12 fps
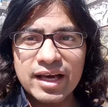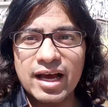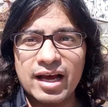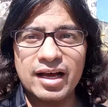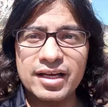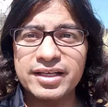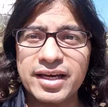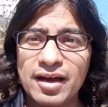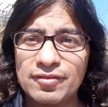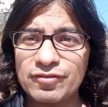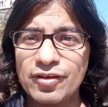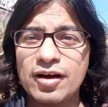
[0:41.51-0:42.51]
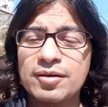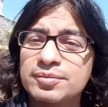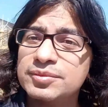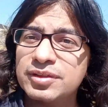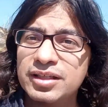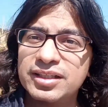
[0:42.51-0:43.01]
I come from
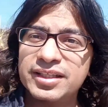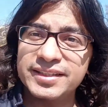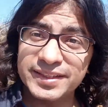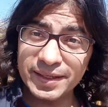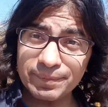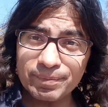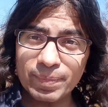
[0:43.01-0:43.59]
Italy.